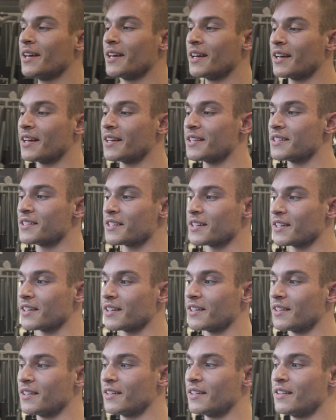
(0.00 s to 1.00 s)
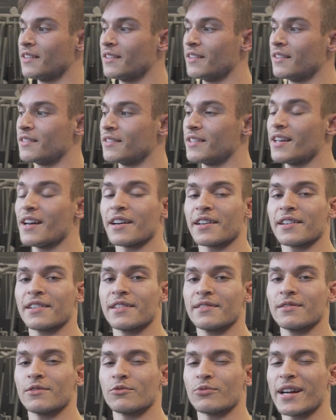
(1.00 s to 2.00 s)
and yeah,
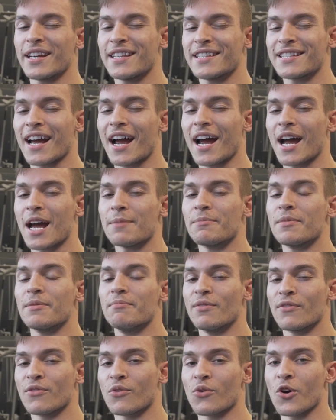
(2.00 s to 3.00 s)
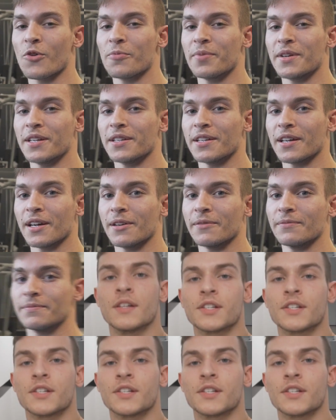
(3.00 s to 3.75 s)
right in time before opening day.